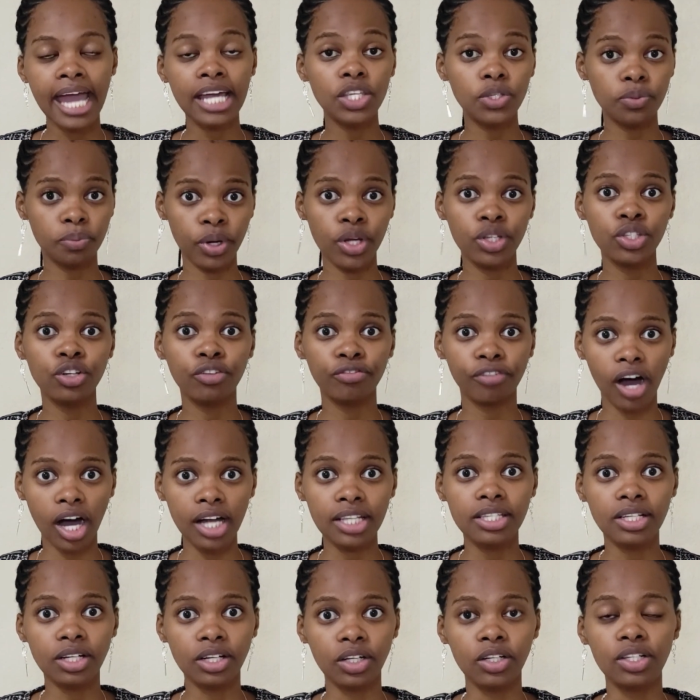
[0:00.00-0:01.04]
experience of
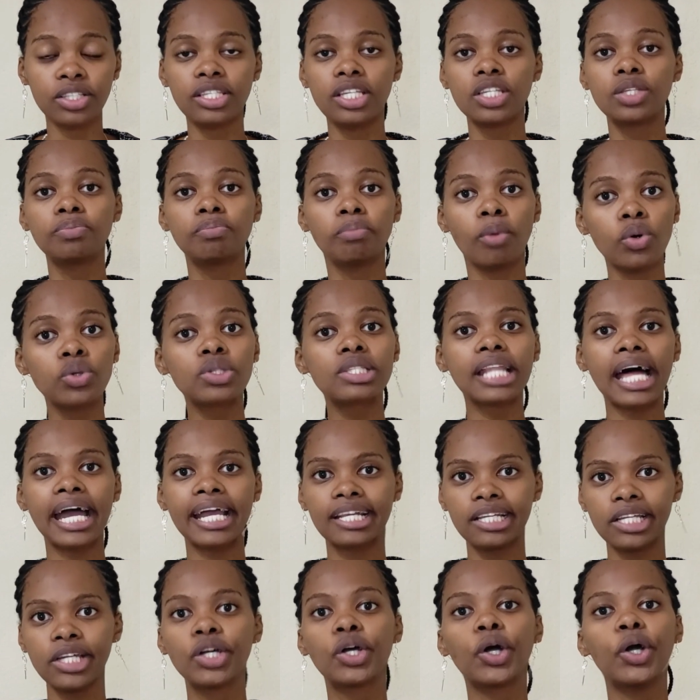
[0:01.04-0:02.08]
articles is most
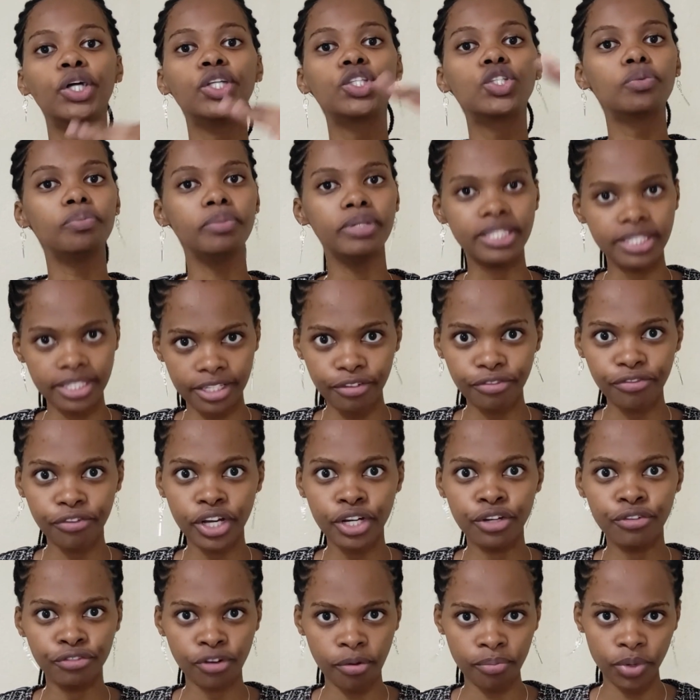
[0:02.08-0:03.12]
likely going to be
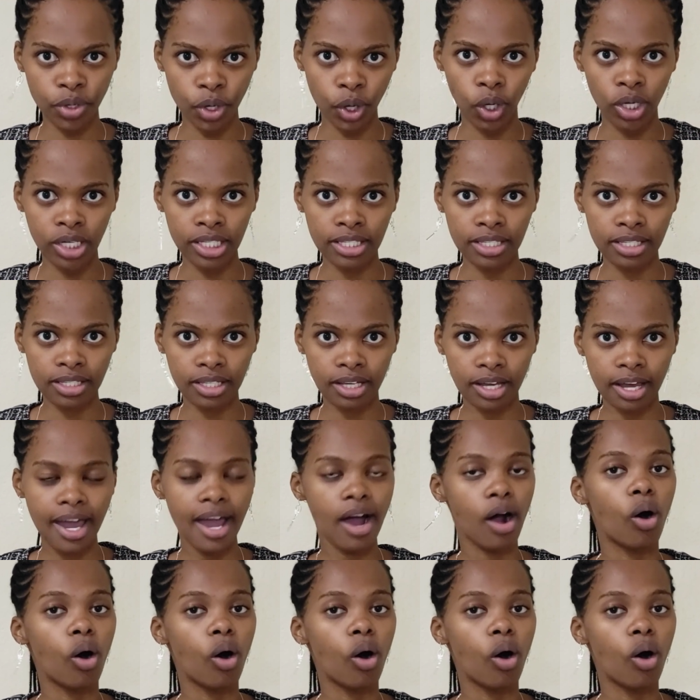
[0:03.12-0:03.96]
different from yours.